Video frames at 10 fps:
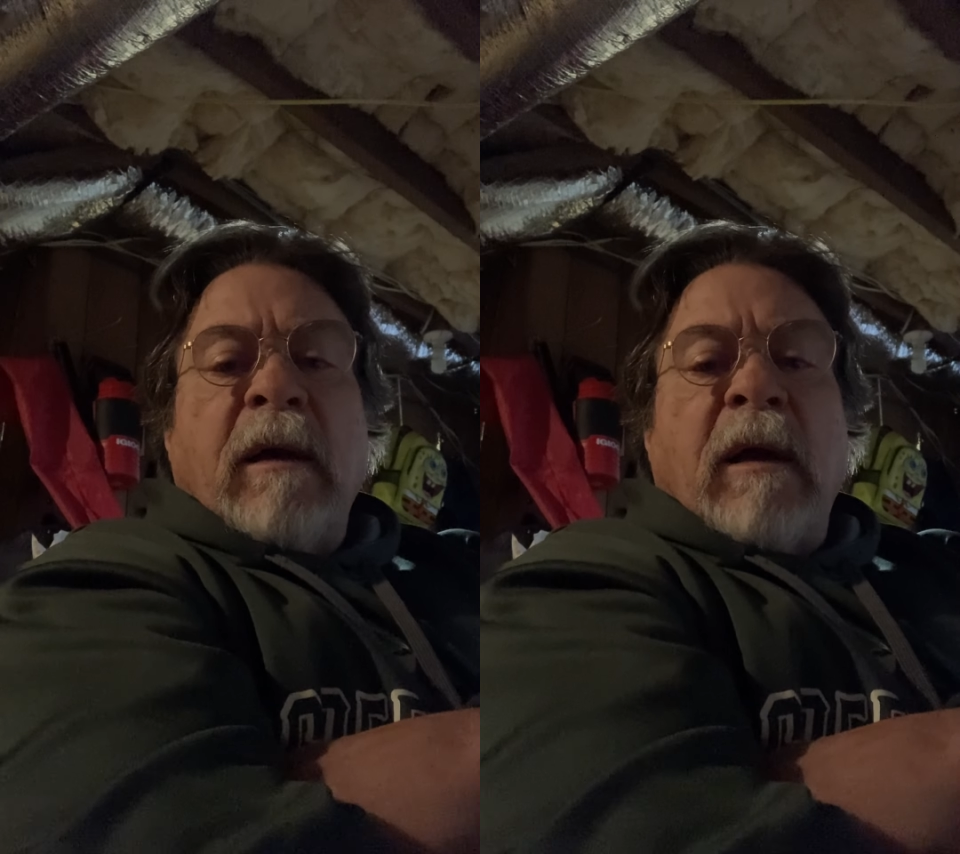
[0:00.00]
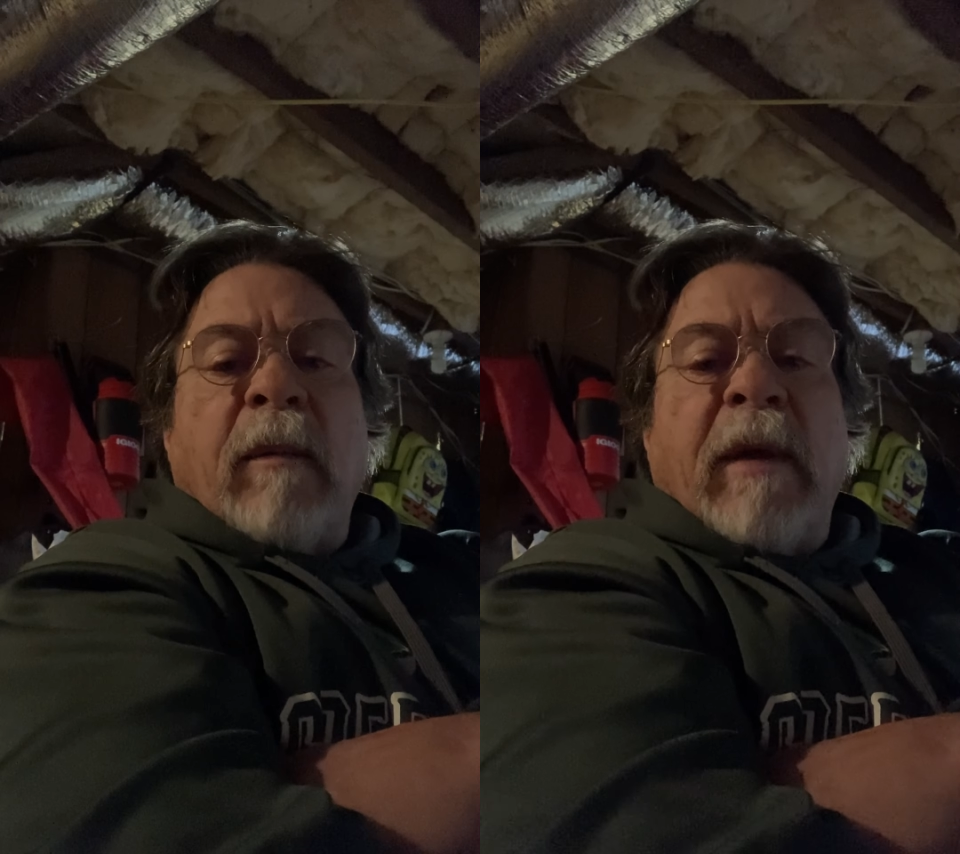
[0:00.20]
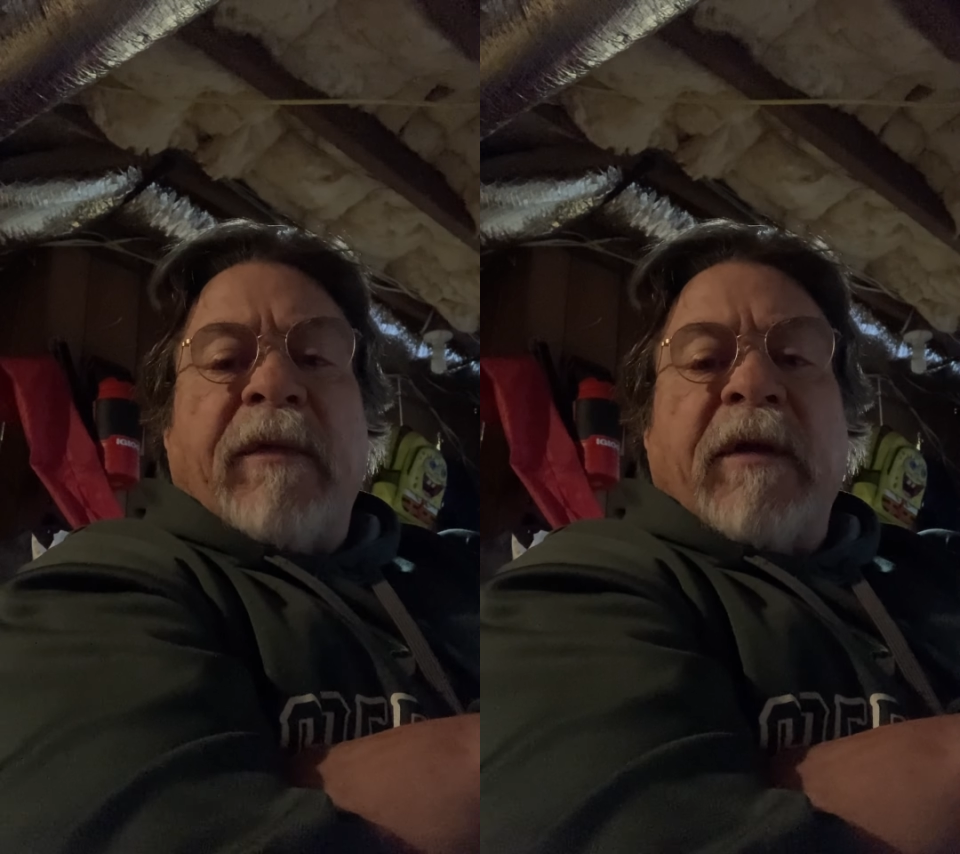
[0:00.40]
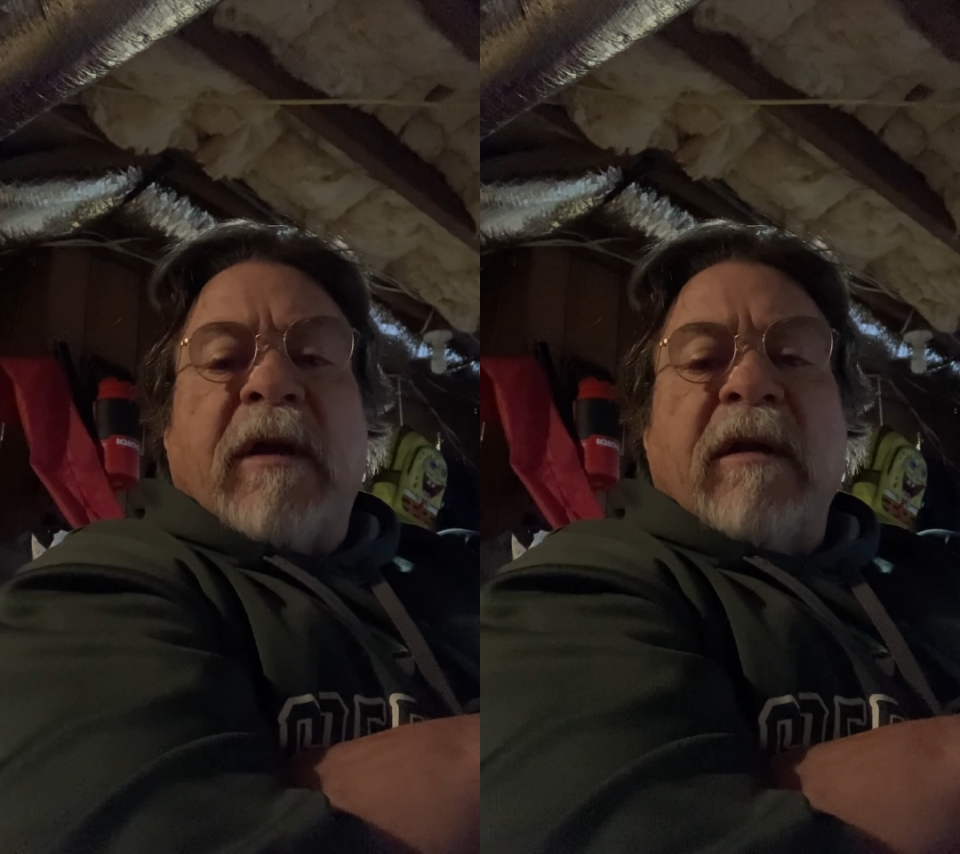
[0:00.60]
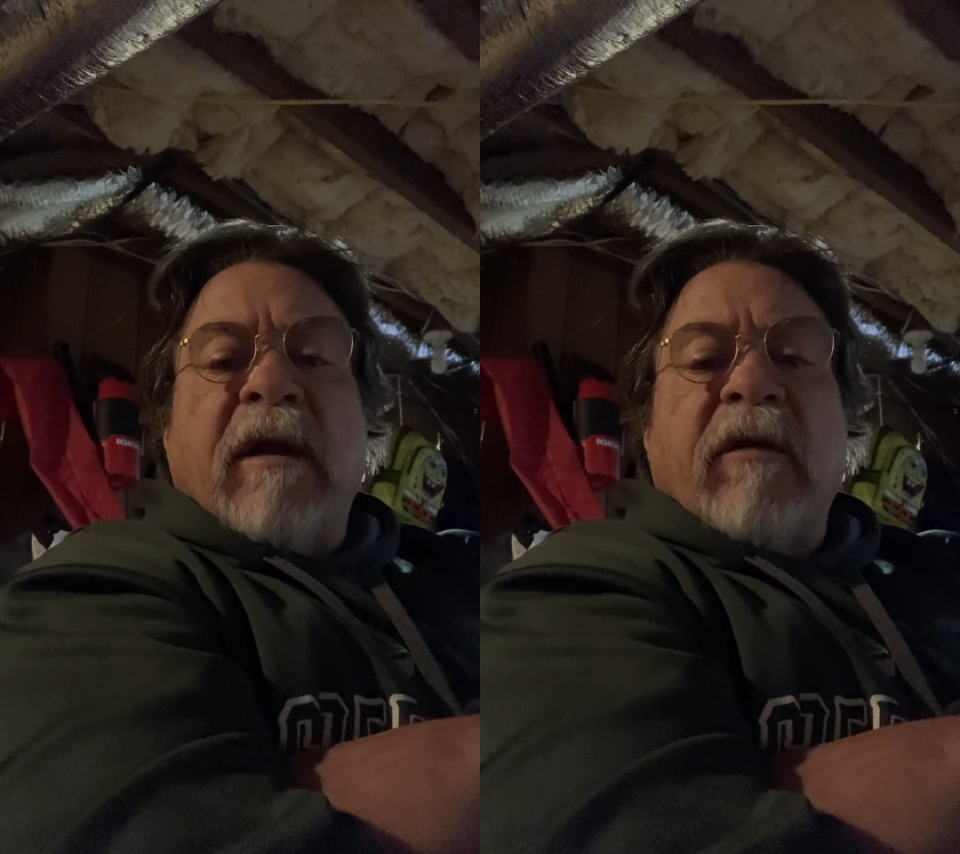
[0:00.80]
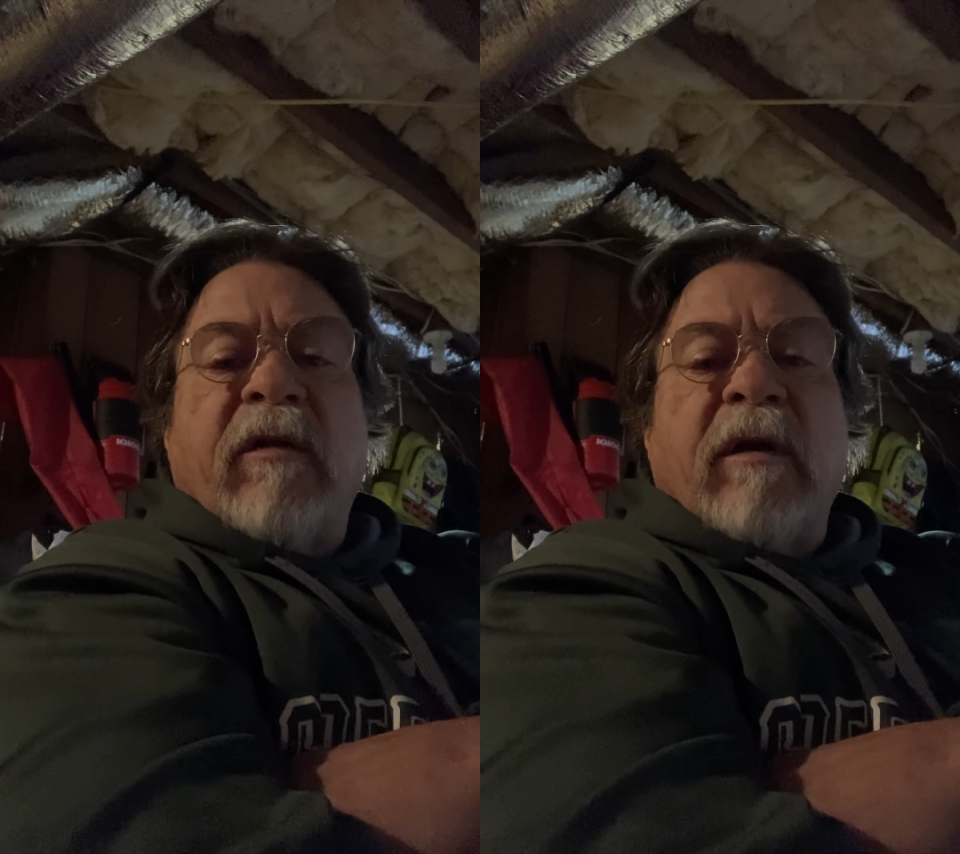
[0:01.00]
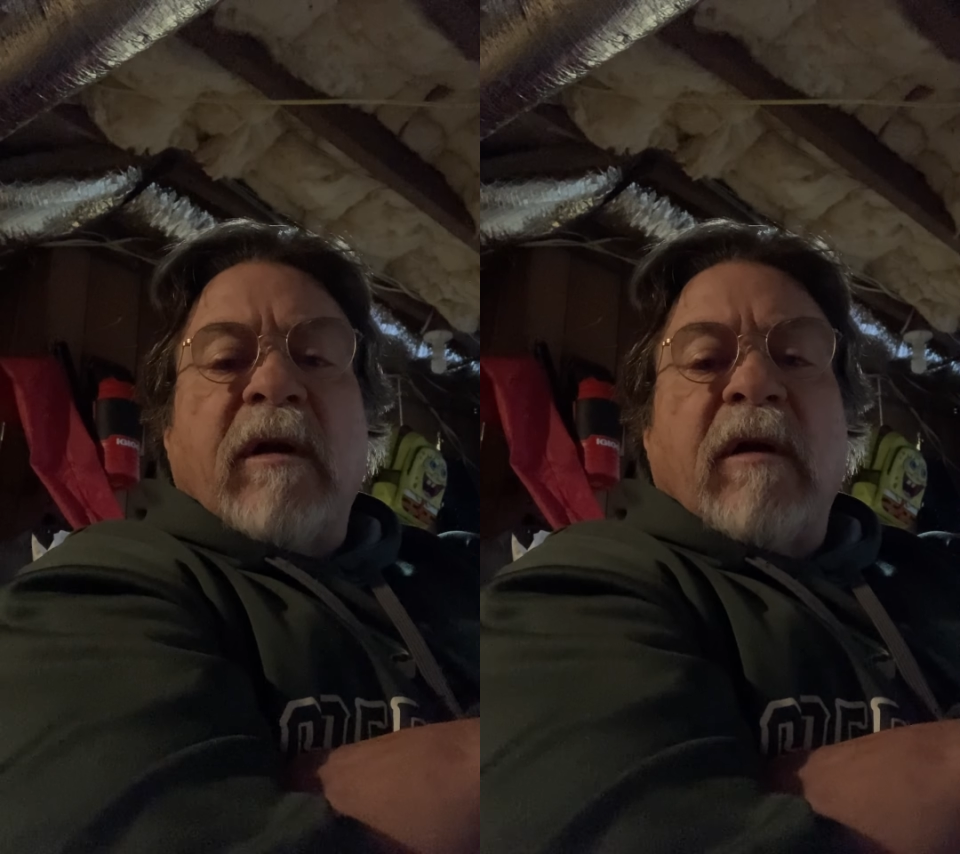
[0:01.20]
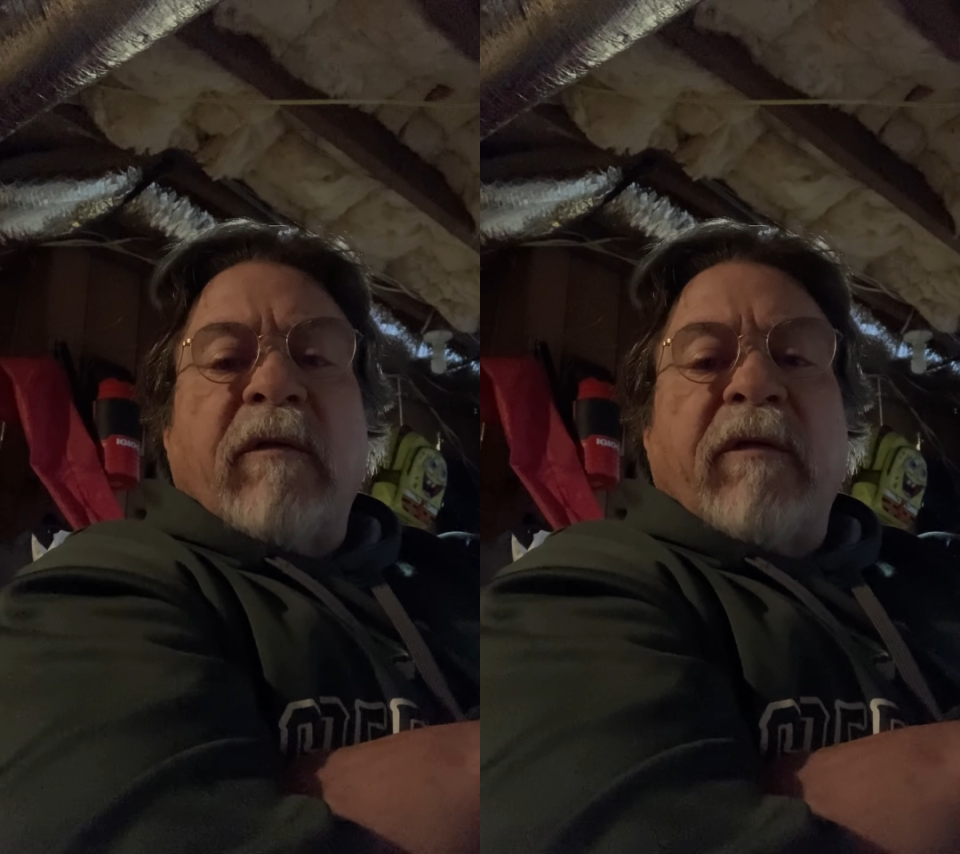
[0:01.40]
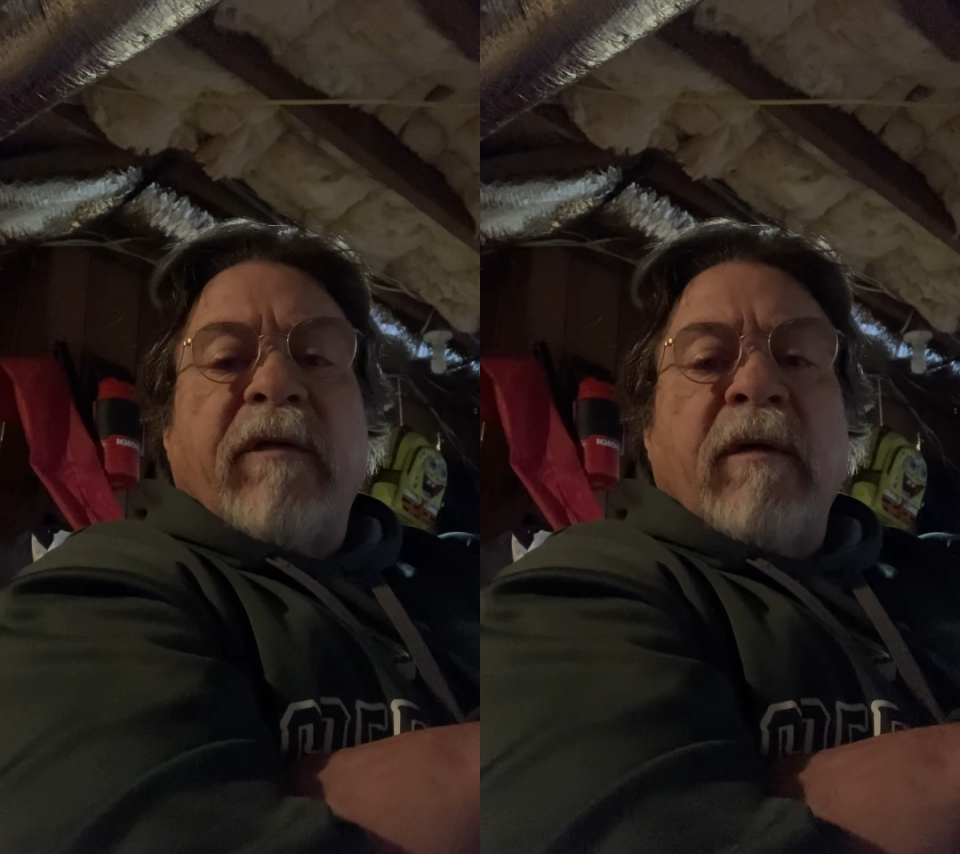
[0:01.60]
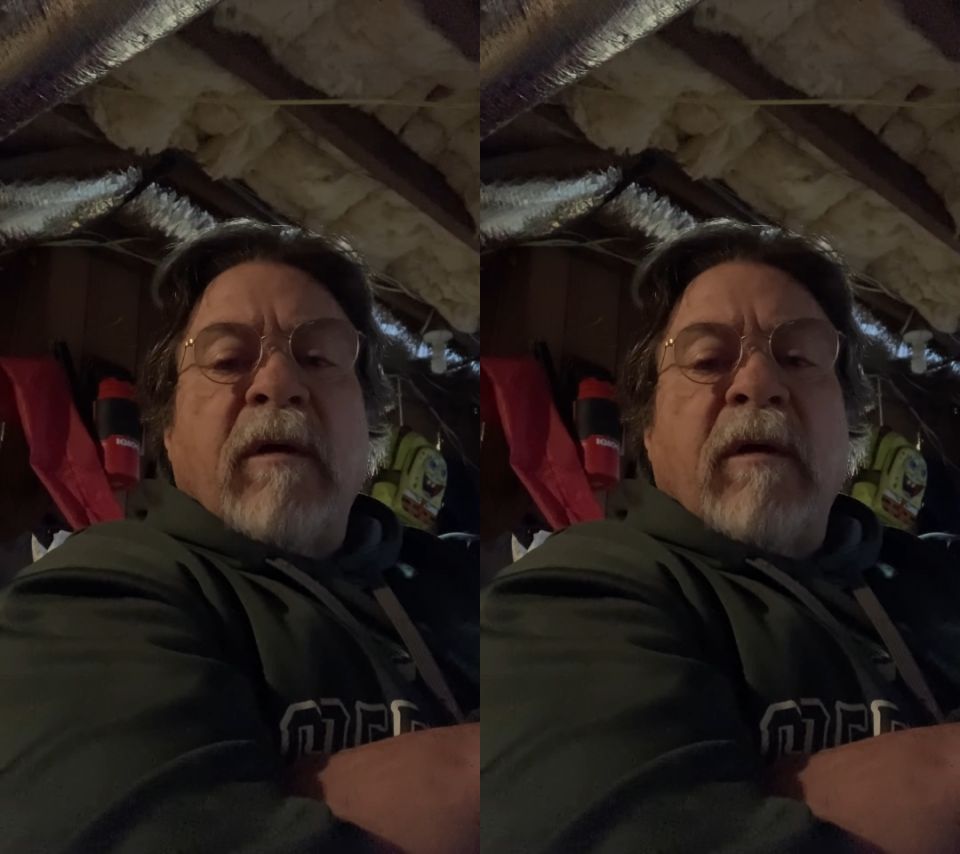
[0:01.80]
about the condition of